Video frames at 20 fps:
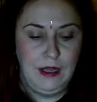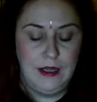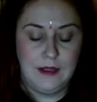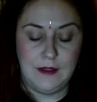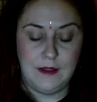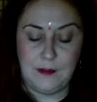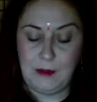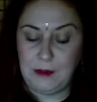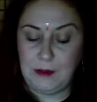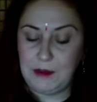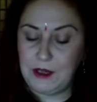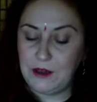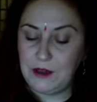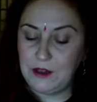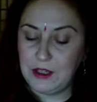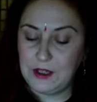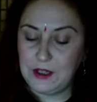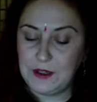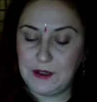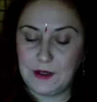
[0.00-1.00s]
So maybe you
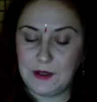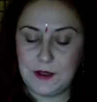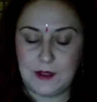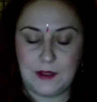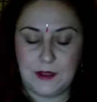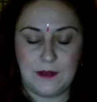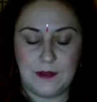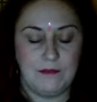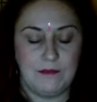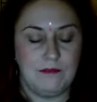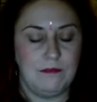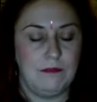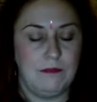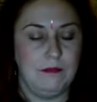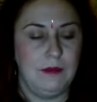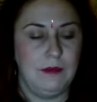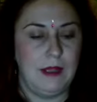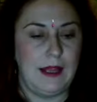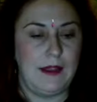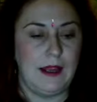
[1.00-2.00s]
just
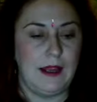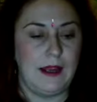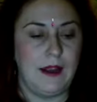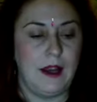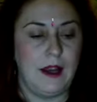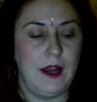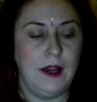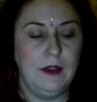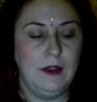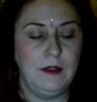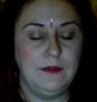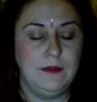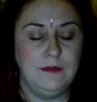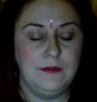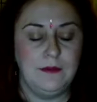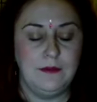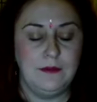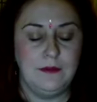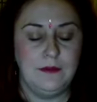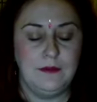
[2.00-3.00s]
let that go.
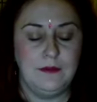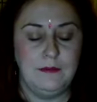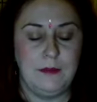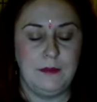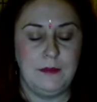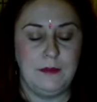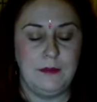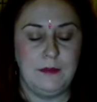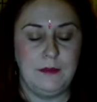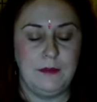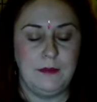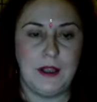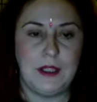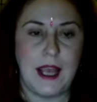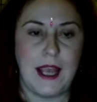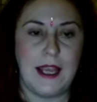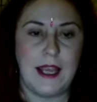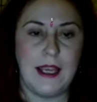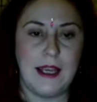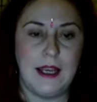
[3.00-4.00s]
Maybe you
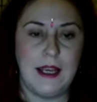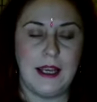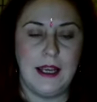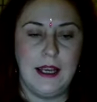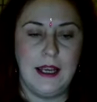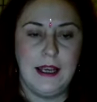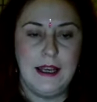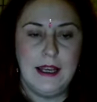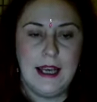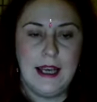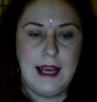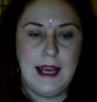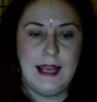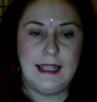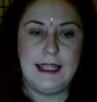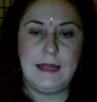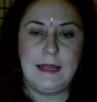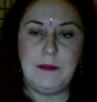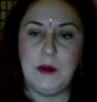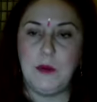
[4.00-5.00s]
take a
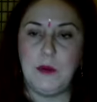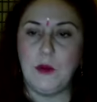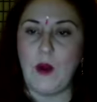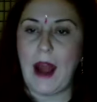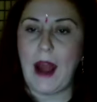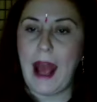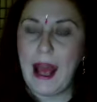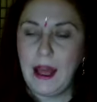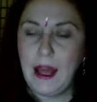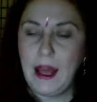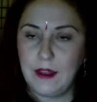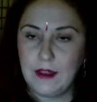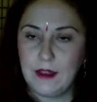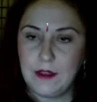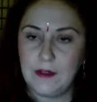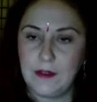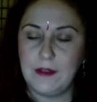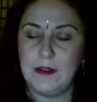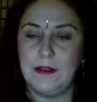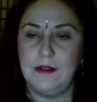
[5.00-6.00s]
deeper
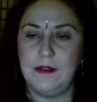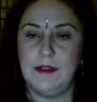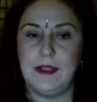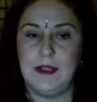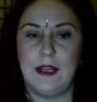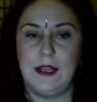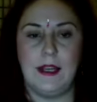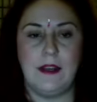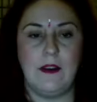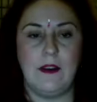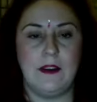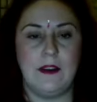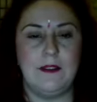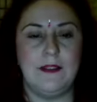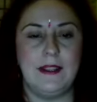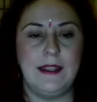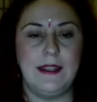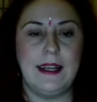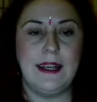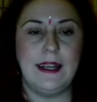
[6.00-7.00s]
breath to kind of
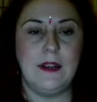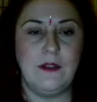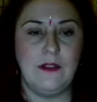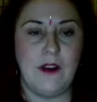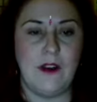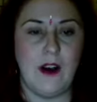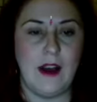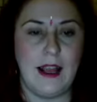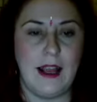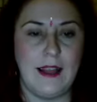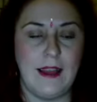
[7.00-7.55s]
signify